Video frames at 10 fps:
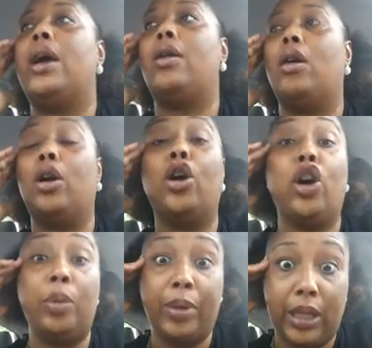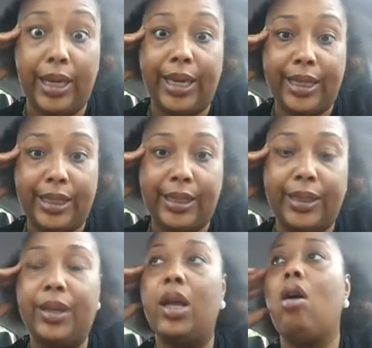that are
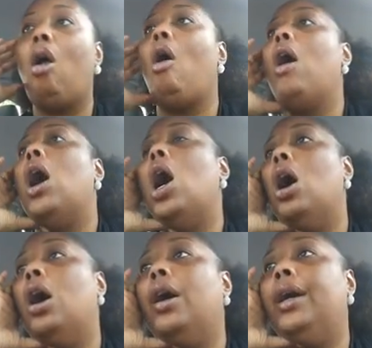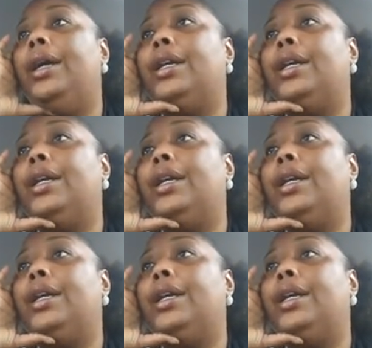herbalists, are